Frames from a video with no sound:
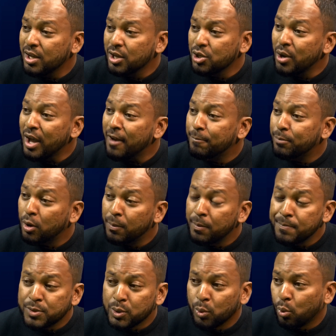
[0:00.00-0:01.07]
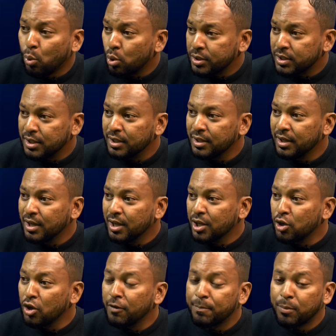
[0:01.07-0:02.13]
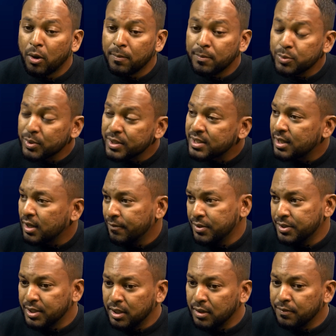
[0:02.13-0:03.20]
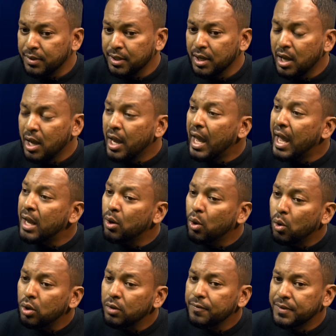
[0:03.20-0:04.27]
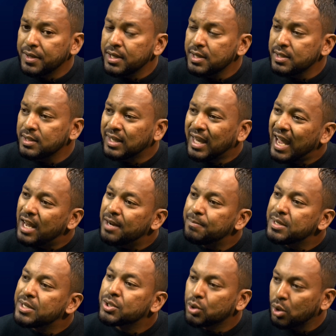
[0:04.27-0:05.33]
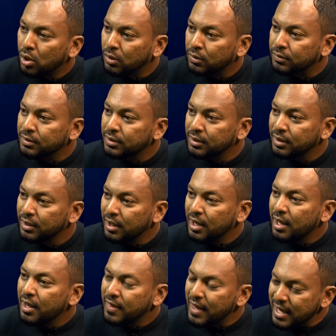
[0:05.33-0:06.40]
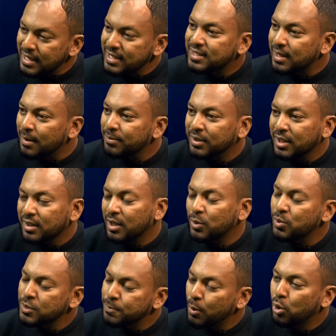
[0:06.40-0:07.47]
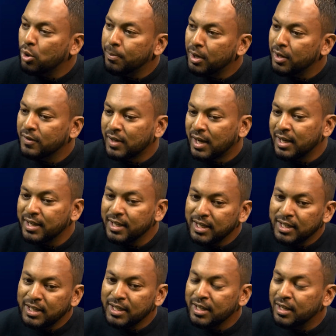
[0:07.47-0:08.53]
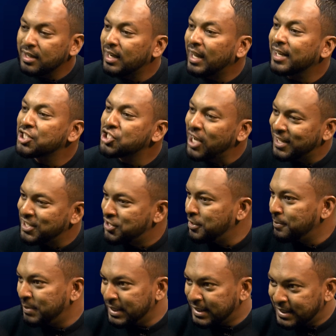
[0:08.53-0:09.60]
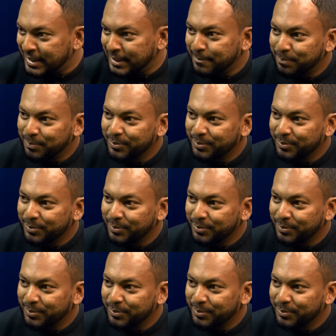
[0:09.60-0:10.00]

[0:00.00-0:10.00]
You have problems with water, you have problems with service delivery, and all of these can be solved. There is something that we spoke about, Riley, earlier, like ChatGPT,